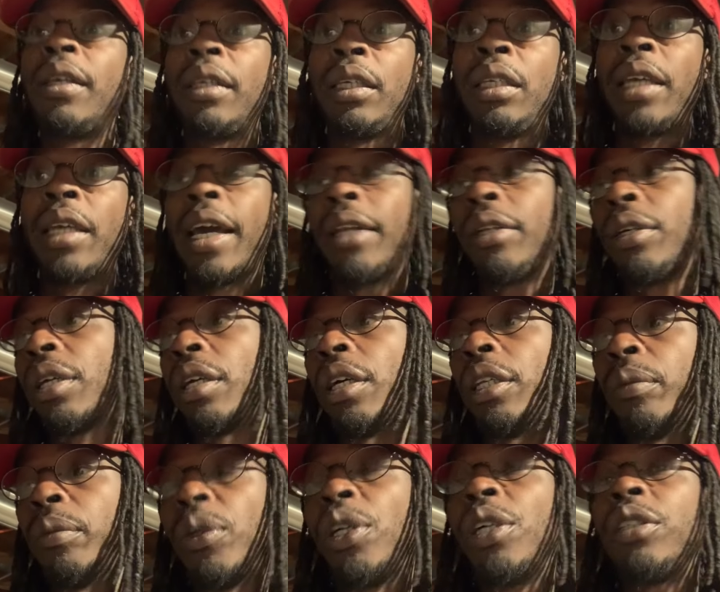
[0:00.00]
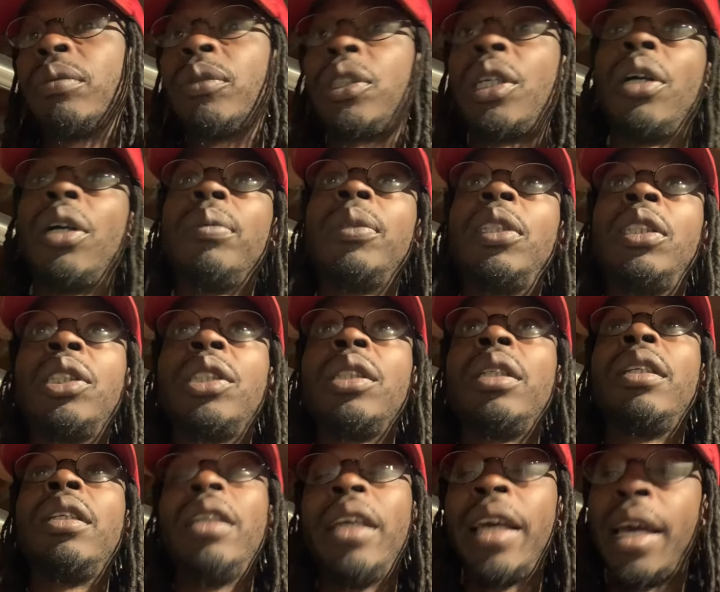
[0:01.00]
He had the Muslim turban and
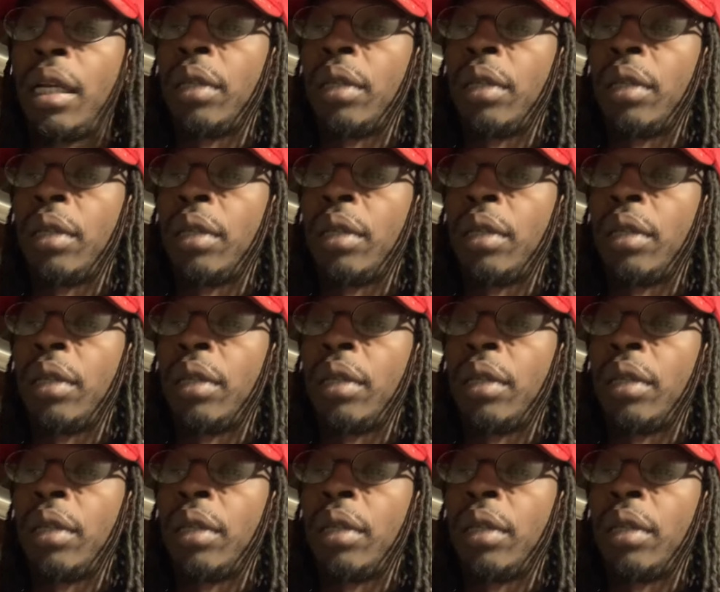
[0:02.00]
shit. He had